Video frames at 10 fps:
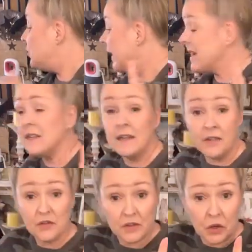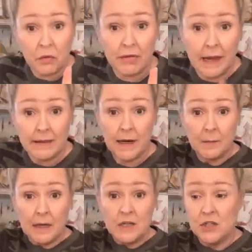You guys, another new thing that
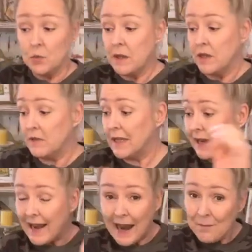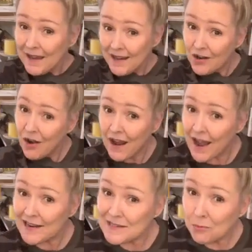I'm going to do with you tonight, I'm getting all
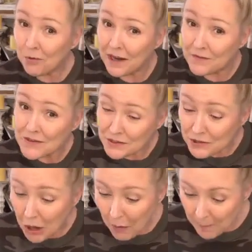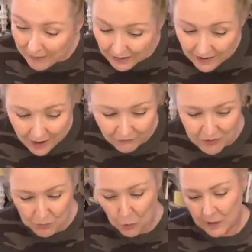kinds of brave, so you know I'm getting
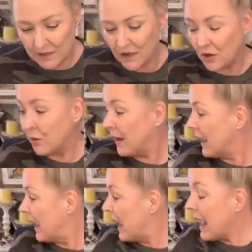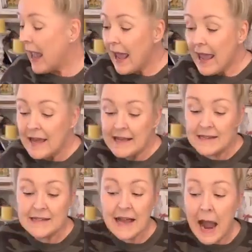comfortable with you,
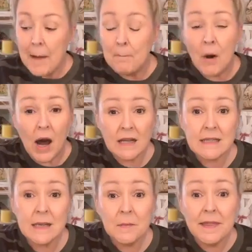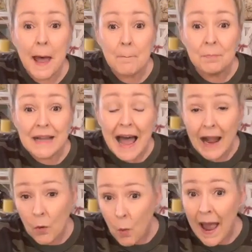is I bought some of that
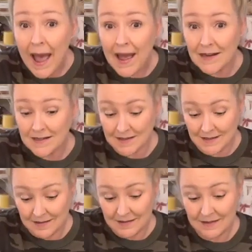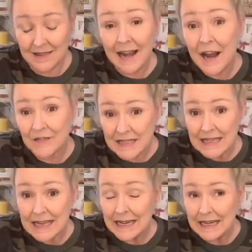black wax that I've
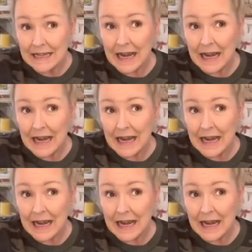seen.